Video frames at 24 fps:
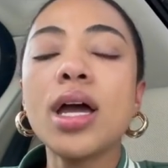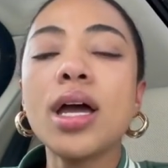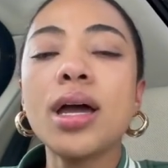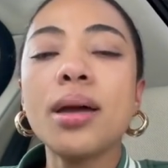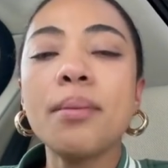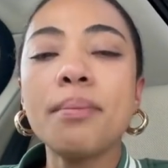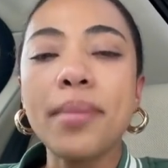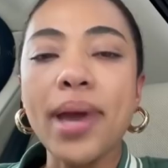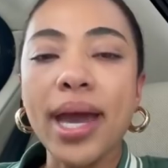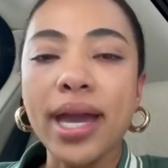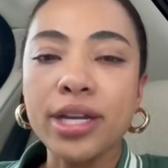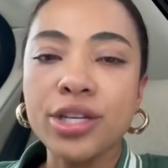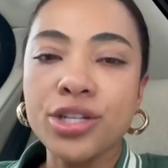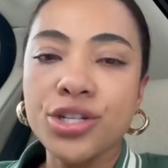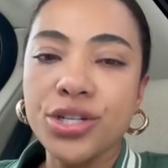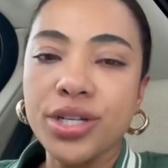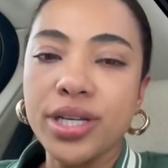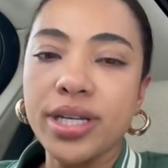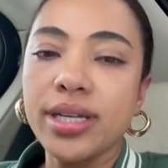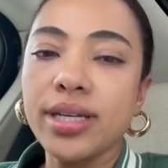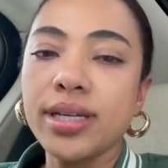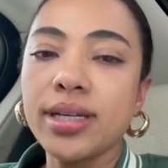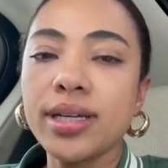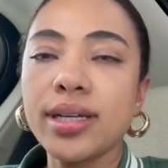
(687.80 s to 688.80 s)
Mac
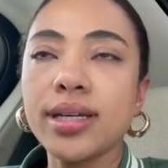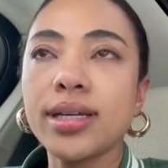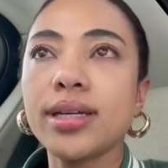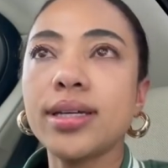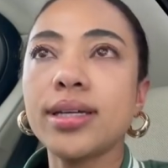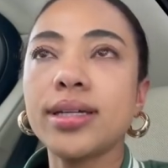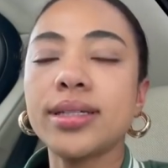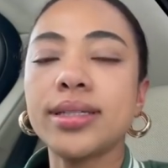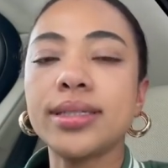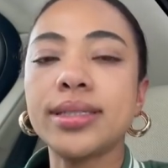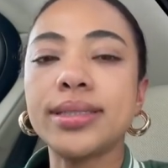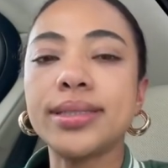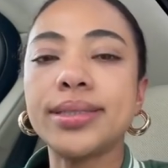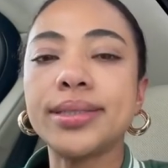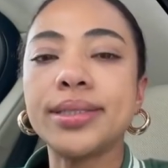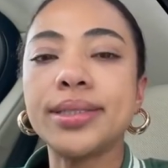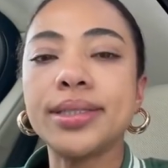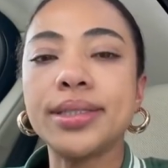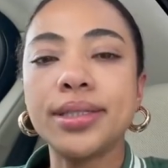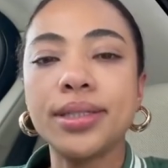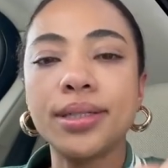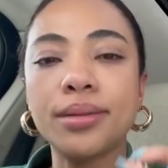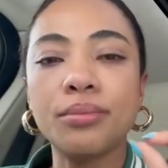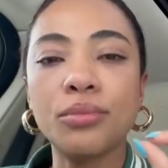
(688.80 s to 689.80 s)
G,
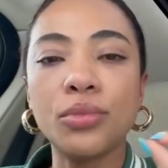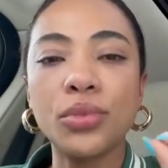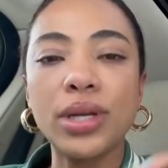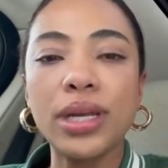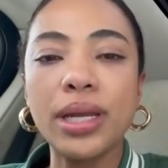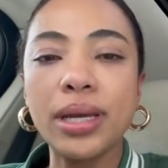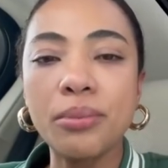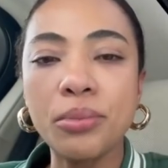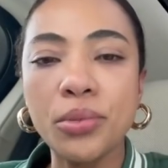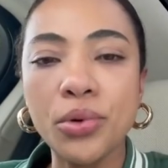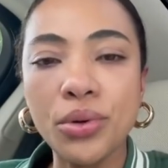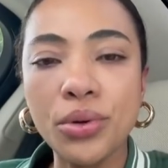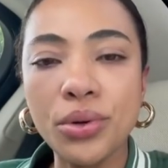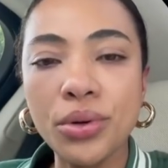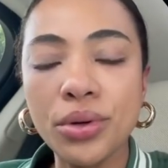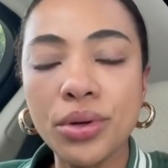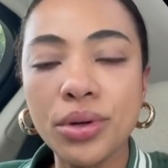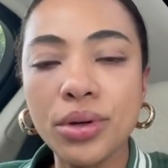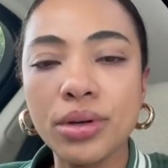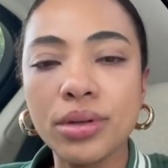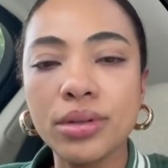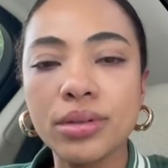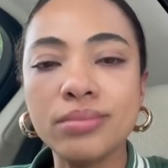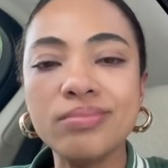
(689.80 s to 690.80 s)
Molemo,
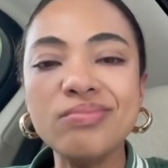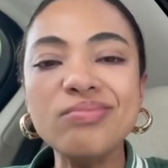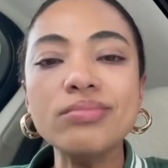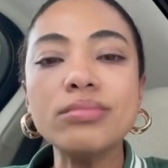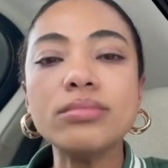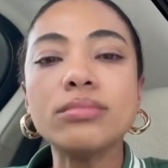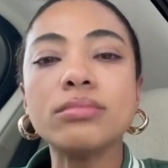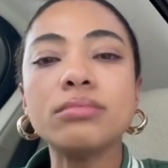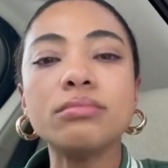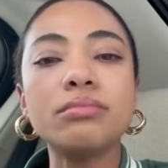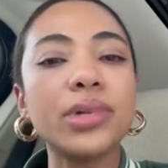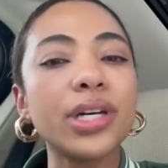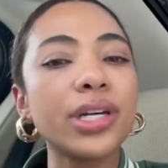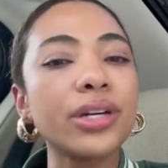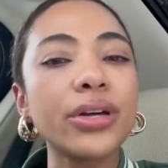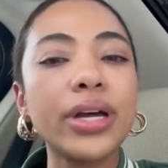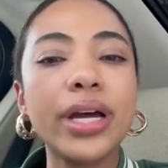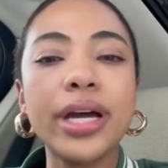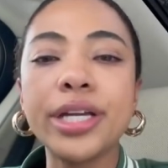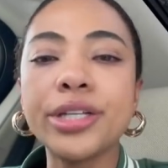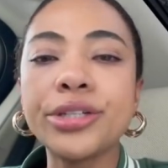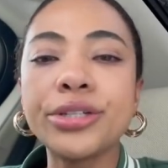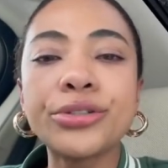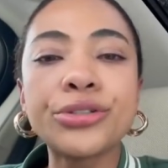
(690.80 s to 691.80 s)

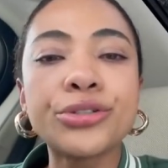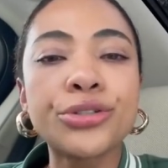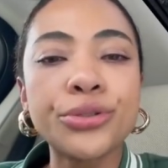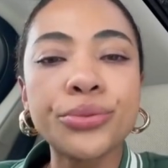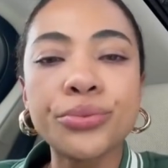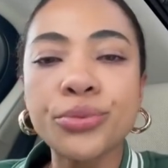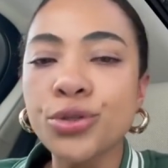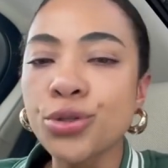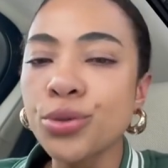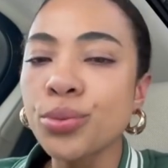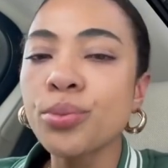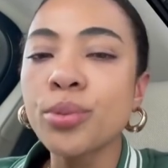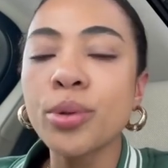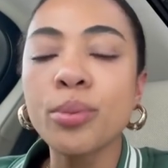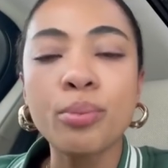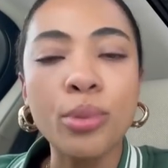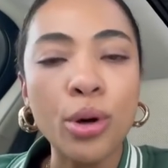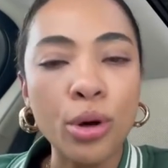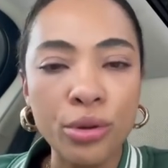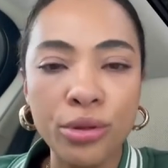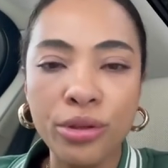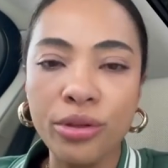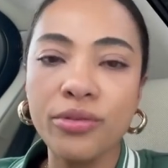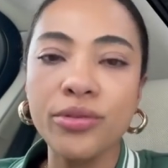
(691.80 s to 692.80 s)
Marahanyo, Jub,
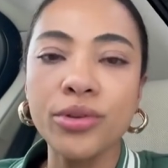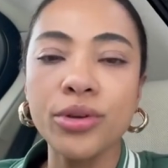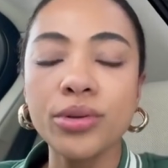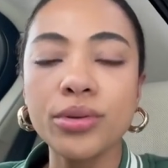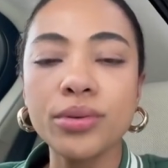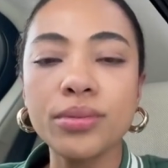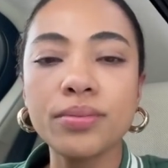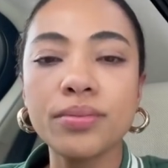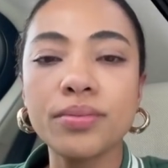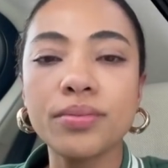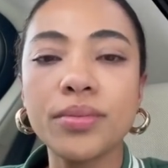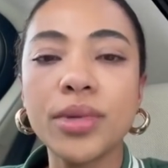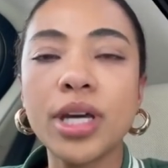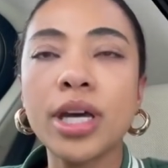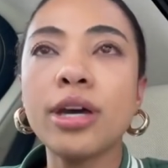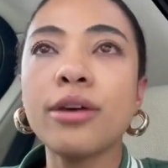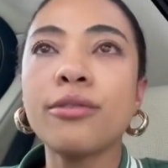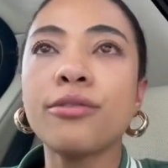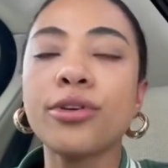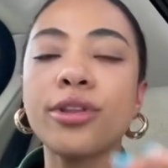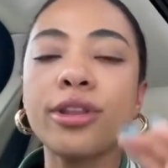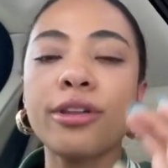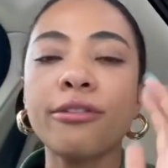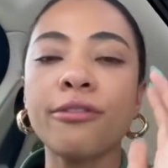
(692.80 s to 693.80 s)
both of you,
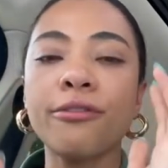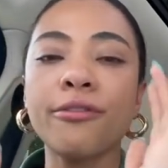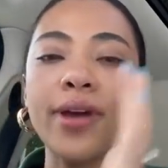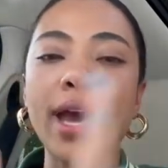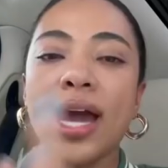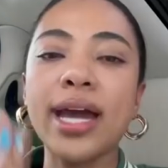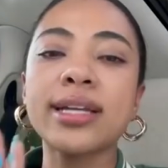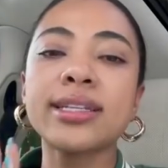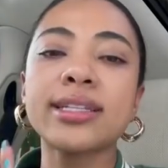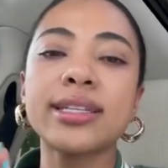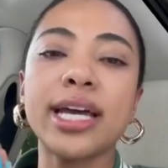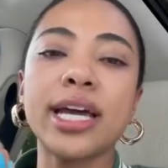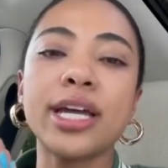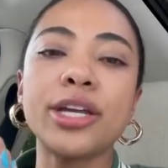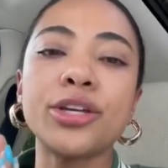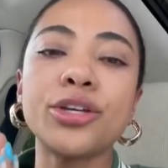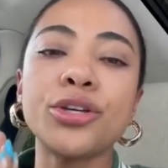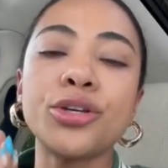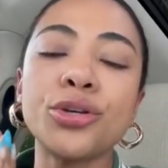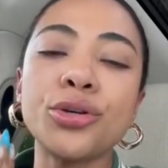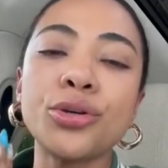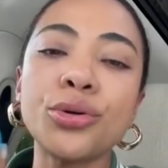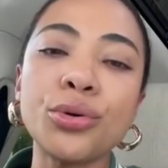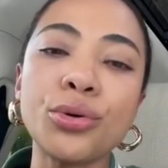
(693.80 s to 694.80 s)
for the fact that
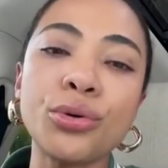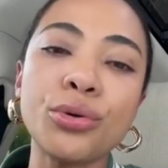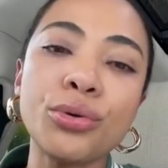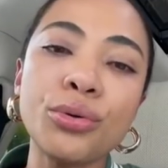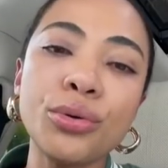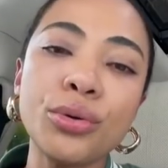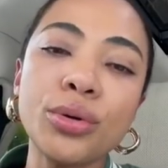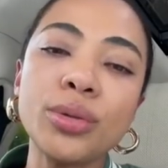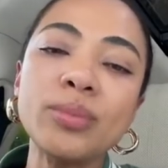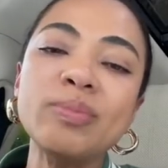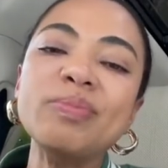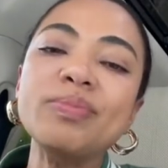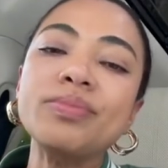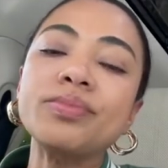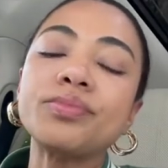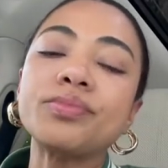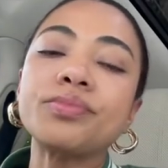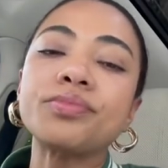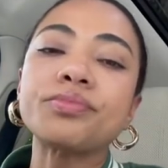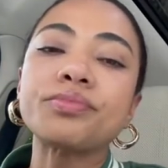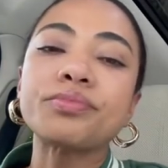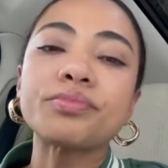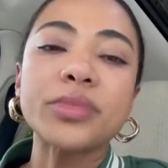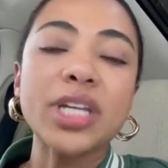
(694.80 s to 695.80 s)
you,
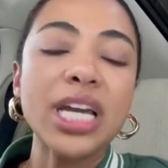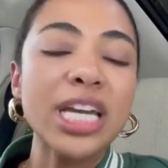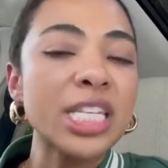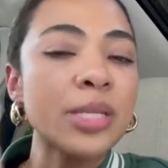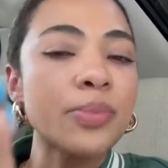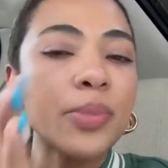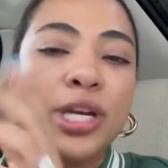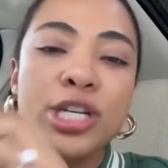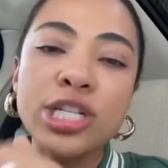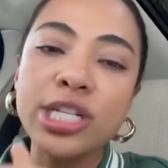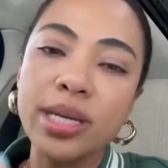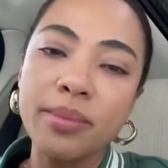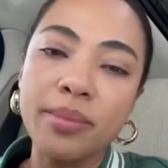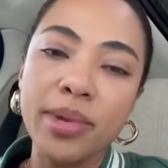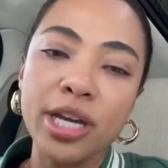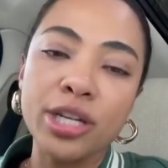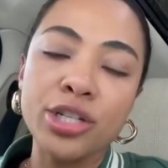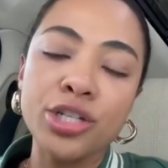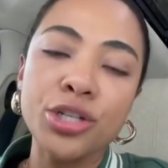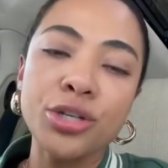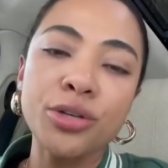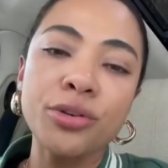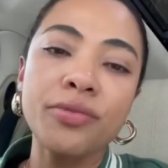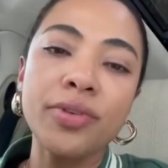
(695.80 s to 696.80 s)
especially Mac
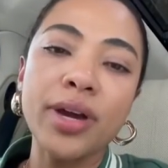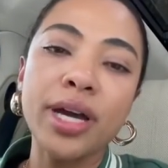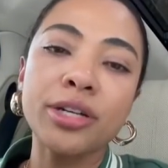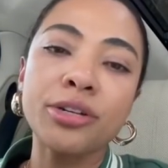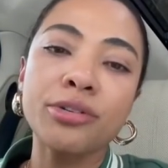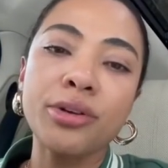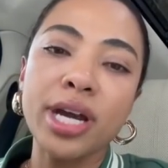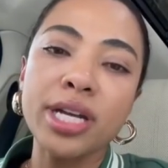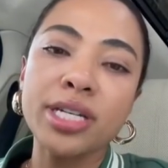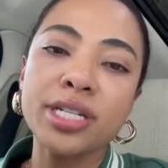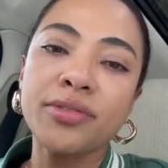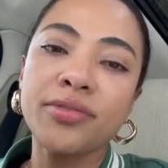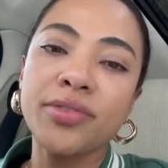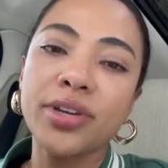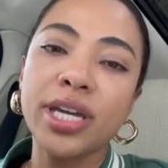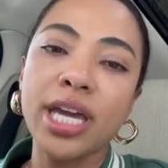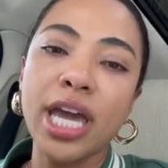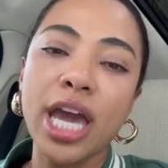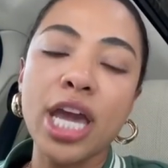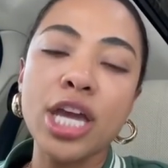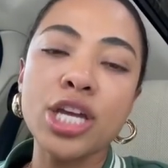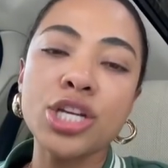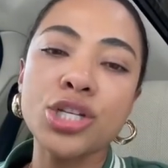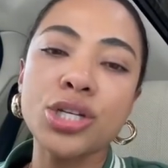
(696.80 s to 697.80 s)
G, you find
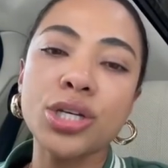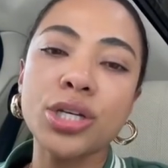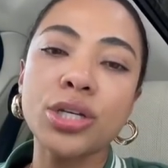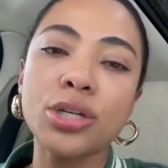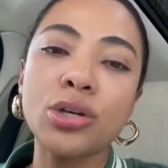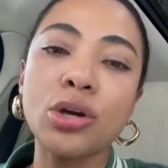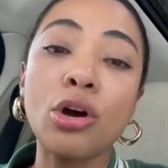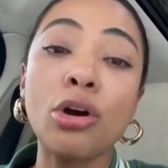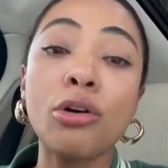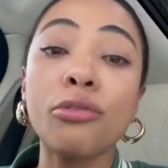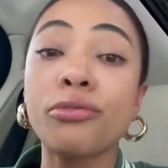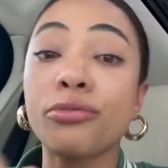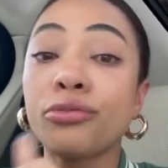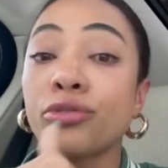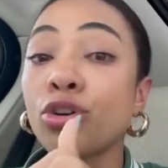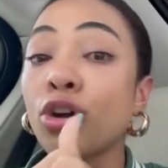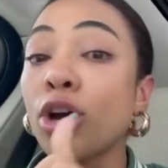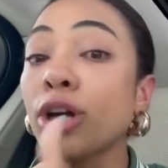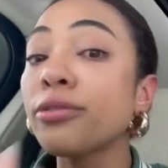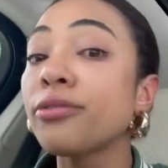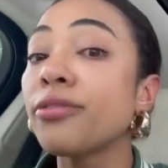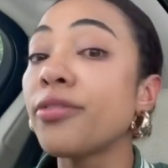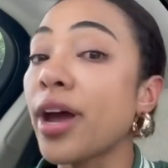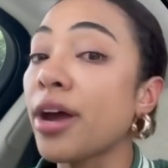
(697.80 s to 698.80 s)
gratification of
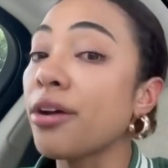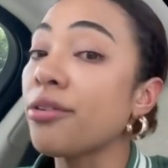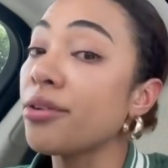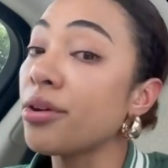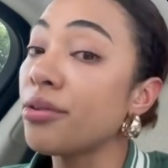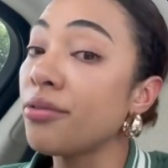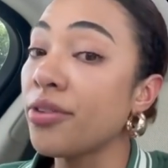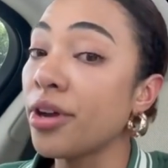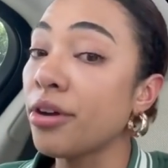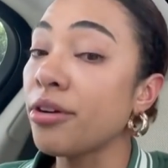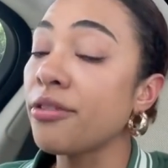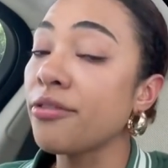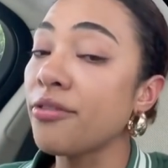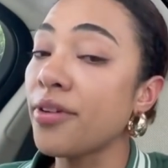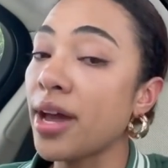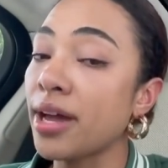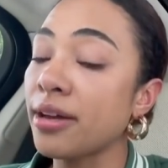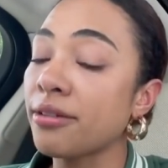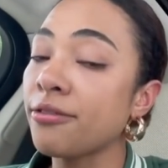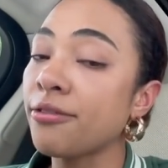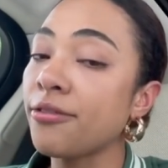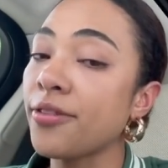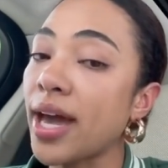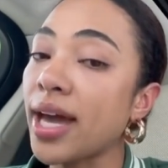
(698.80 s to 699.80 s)
not verifying
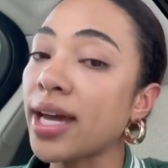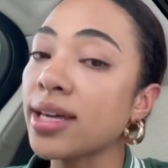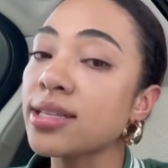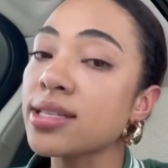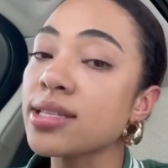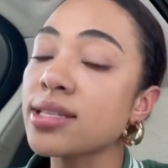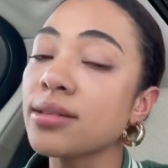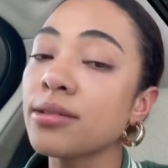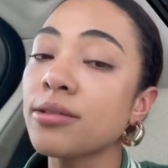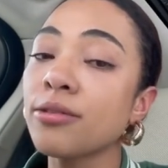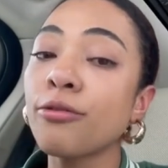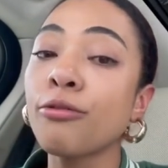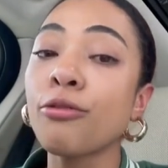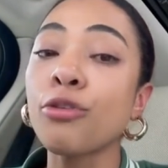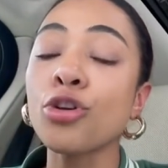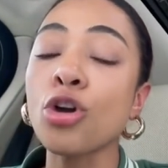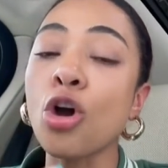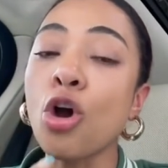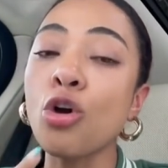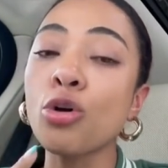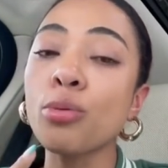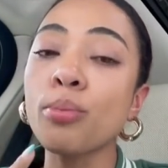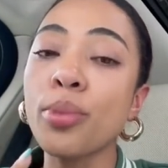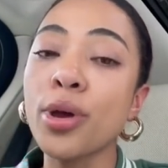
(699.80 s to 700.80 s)
facts for your
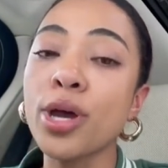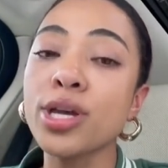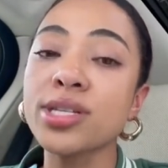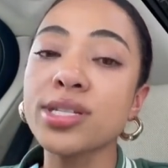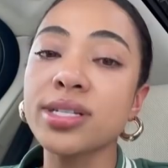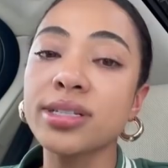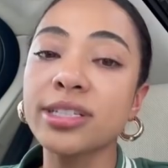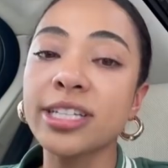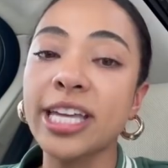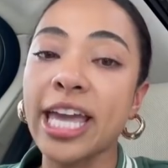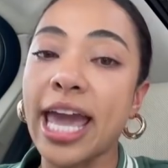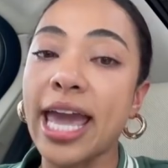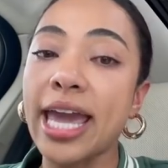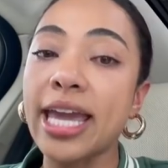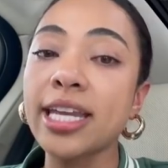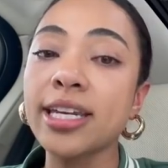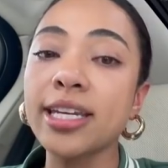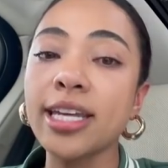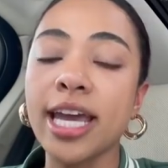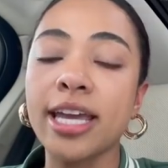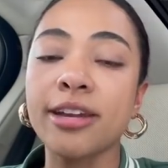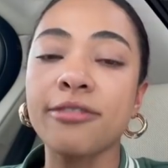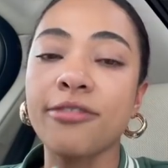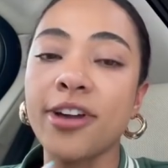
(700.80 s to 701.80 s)
own personal gain
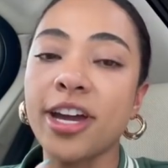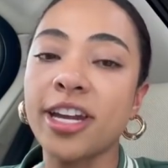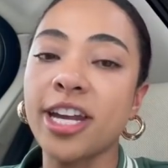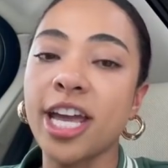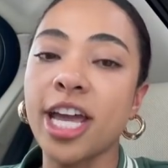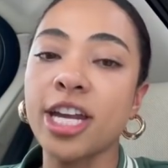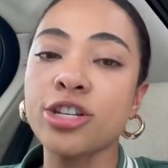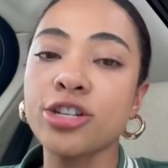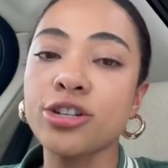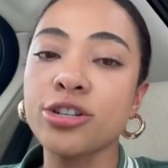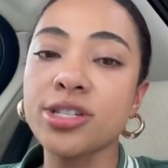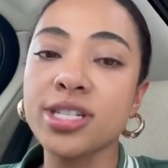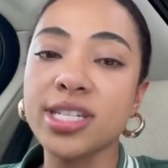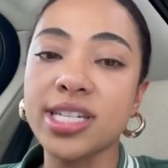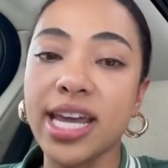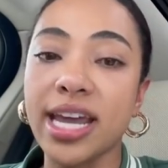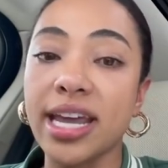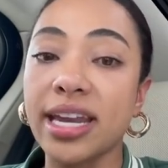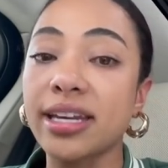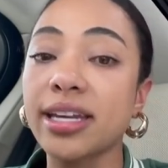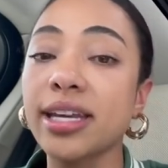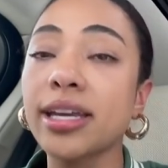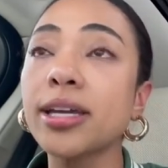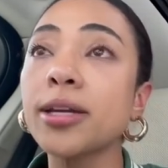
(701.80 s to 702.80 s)
and financial
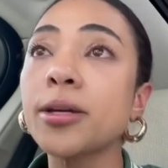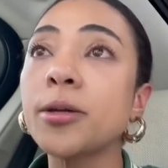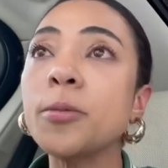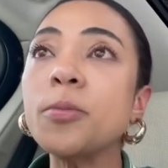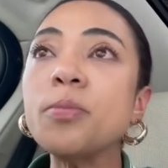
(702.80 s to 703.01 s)
standing,